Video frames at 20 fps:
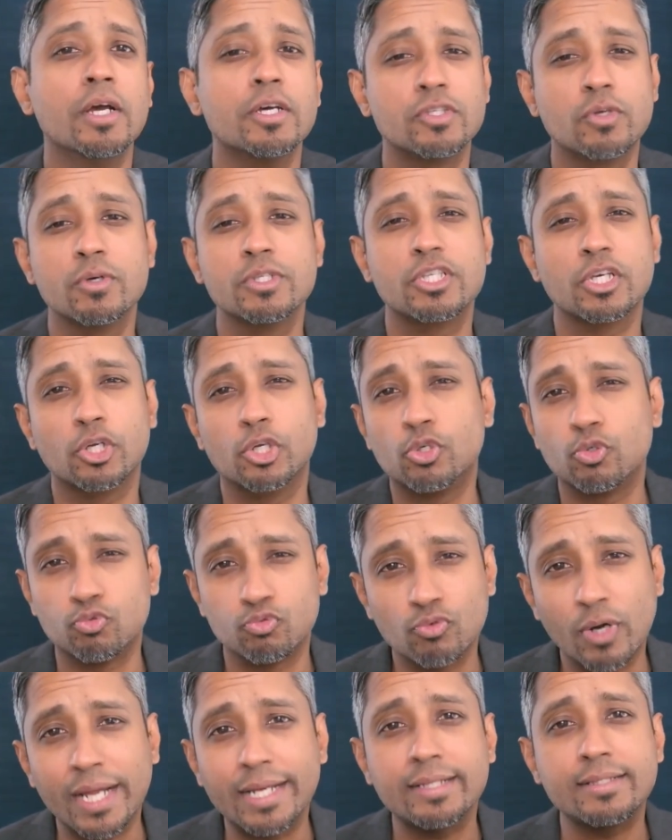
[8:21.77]
So it's a
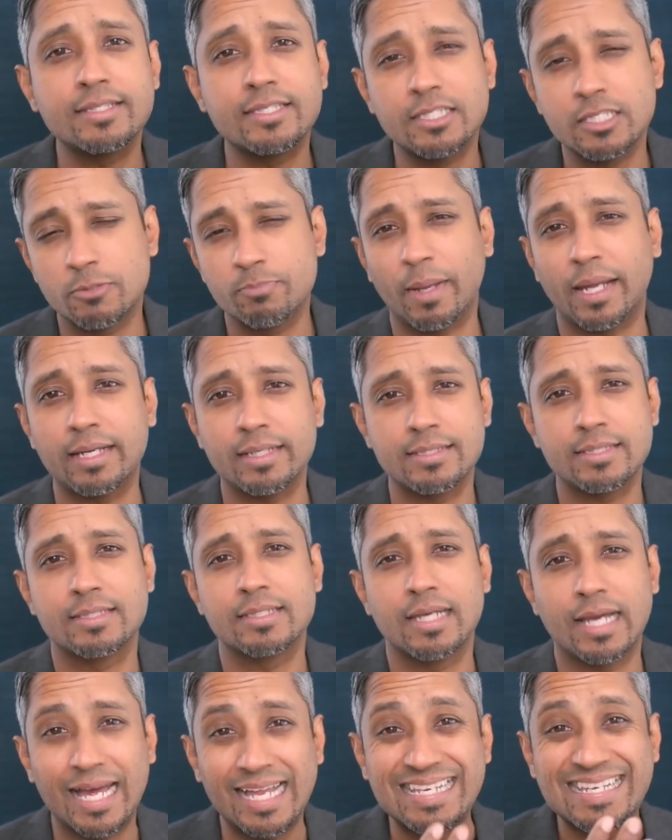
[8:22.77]
great space
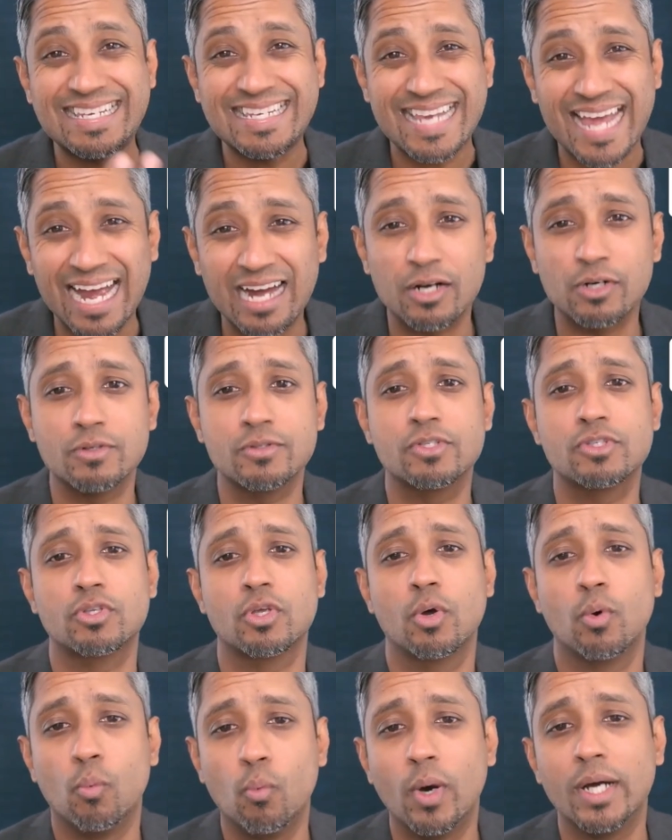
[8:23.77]
to announce
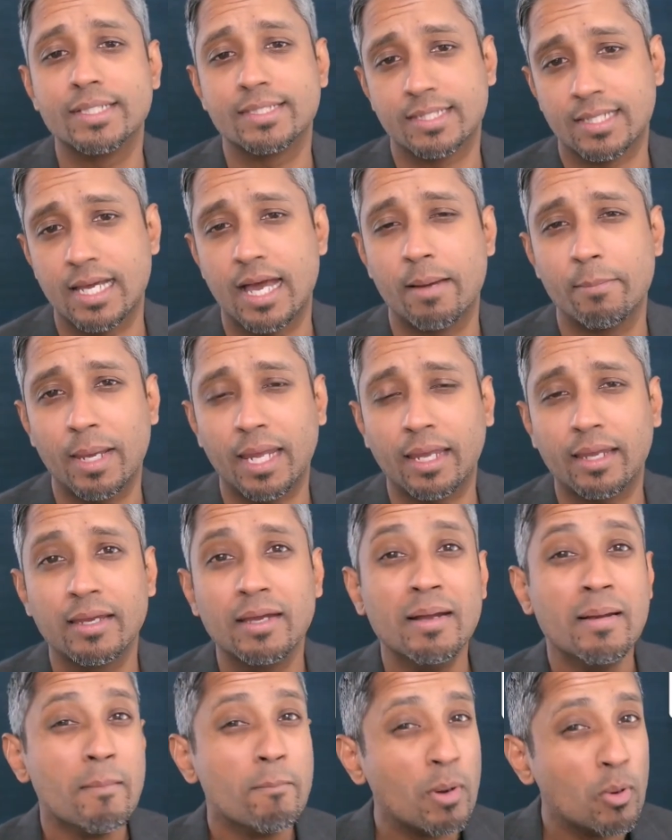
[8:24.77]
what's coming.
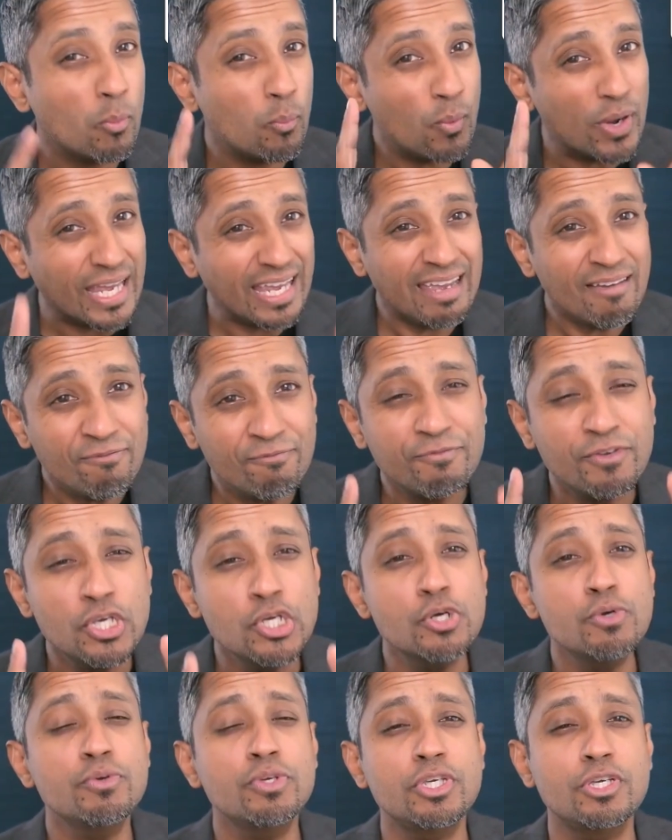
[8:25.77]
But if
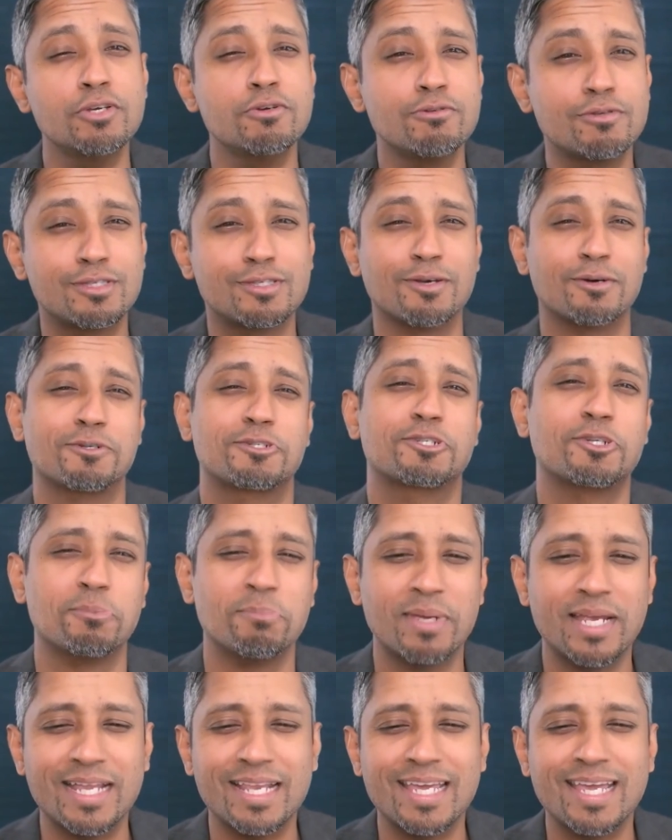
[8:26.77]
you use social
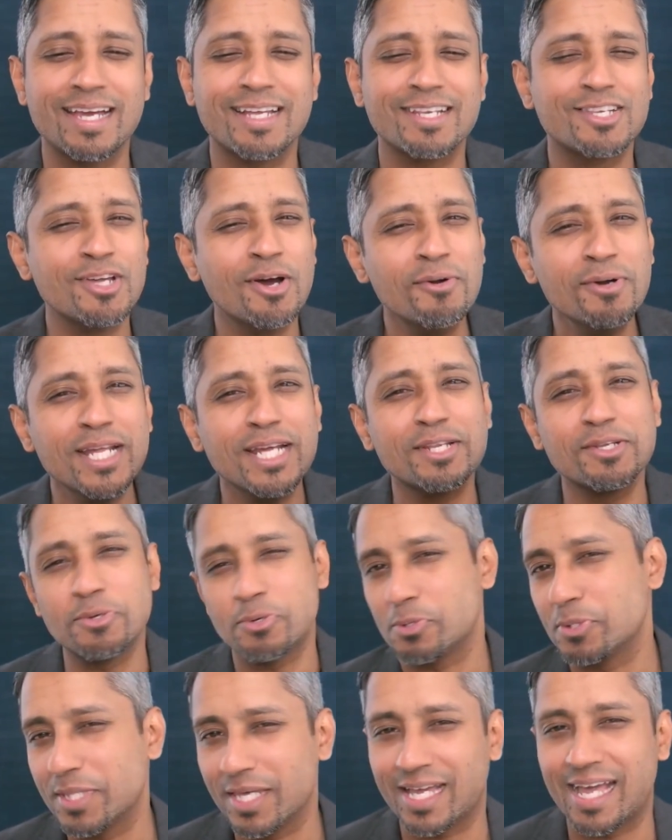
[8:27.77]
media, don't
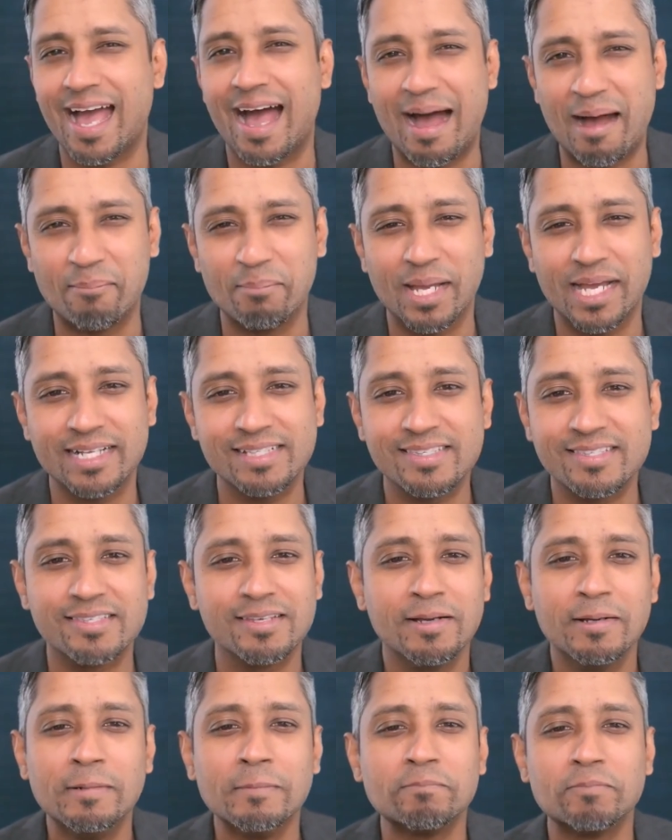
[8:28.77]
ignore the comments
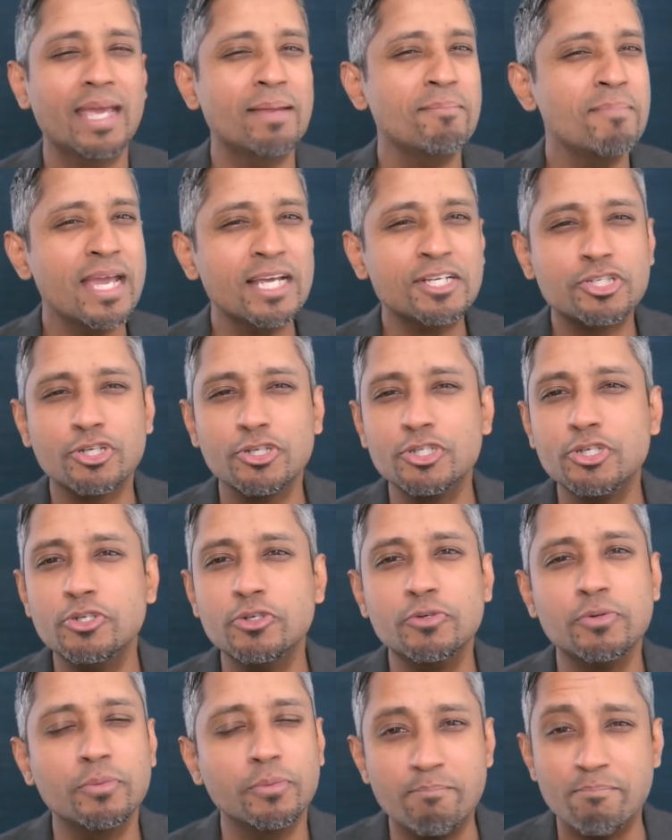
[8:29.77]
and make sure
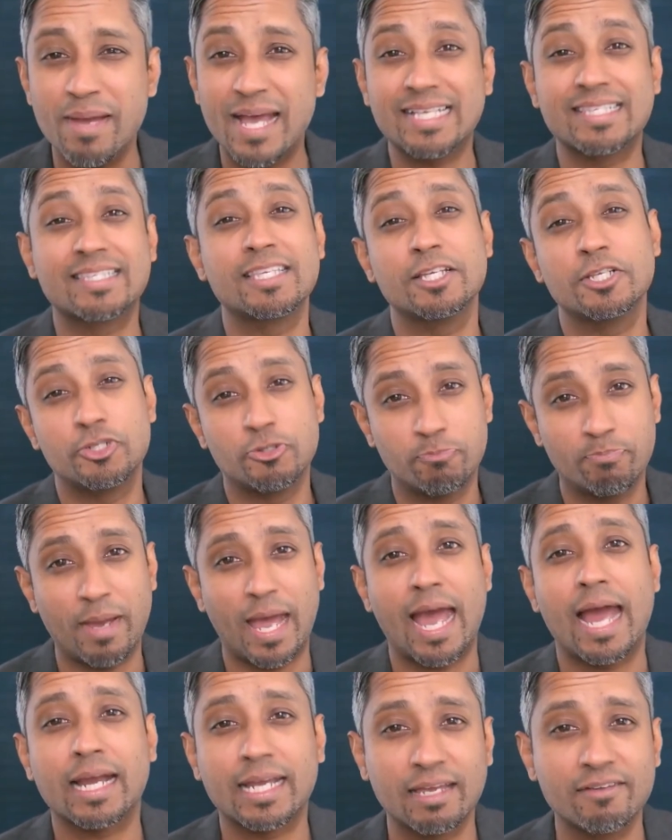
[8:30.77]
you message
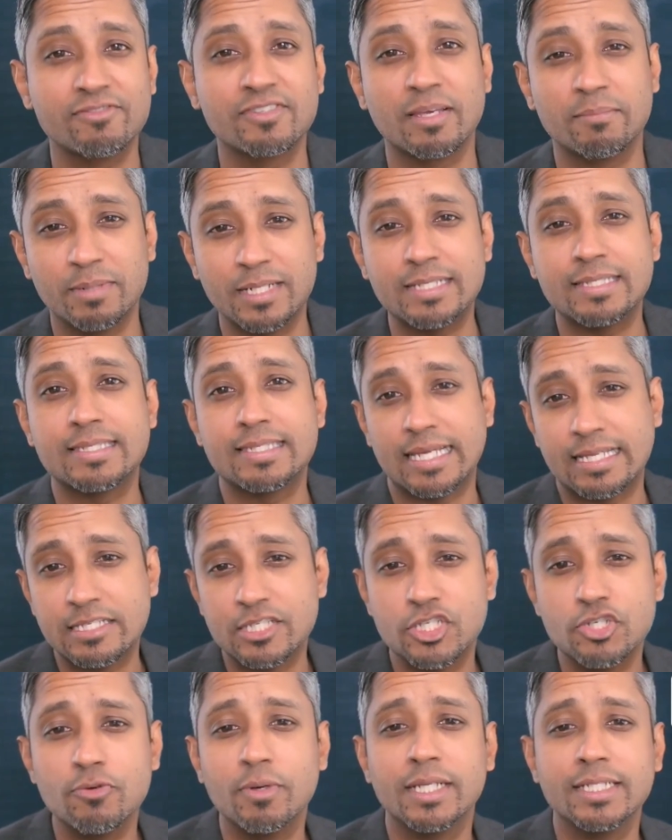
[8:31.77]
back if somebody
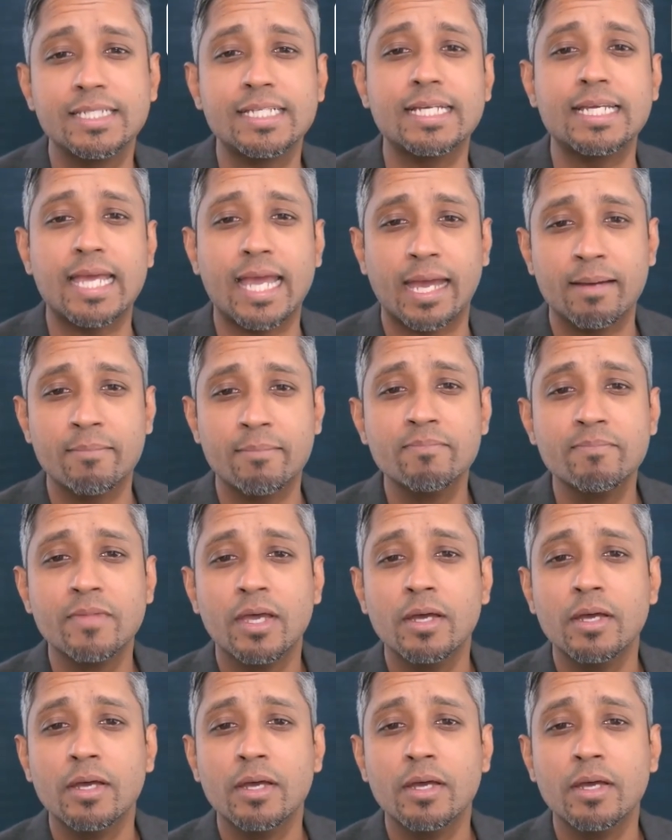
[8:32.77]
sends you a DM